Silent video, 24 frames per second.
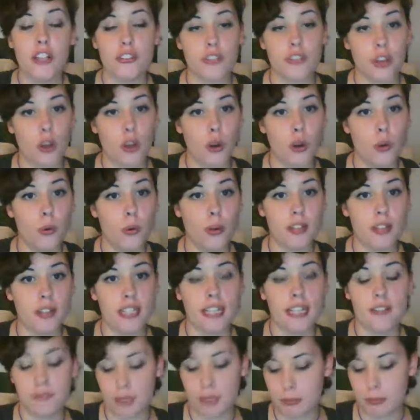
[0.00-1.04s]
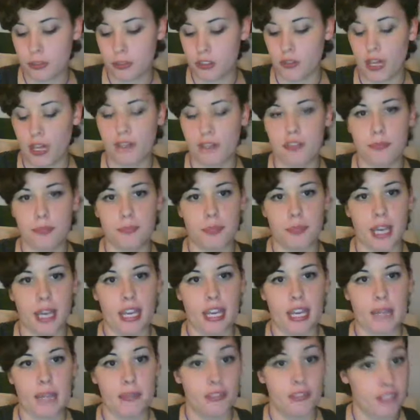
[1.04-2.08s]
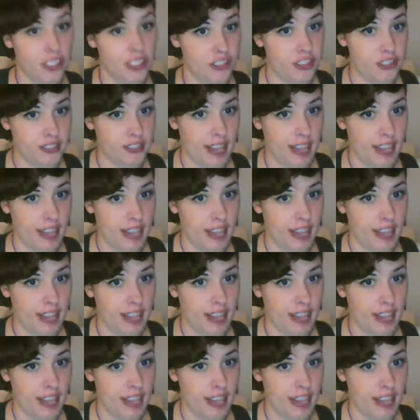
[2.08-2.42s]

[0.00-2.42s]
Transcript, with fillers: so Native people don't have to pay provincial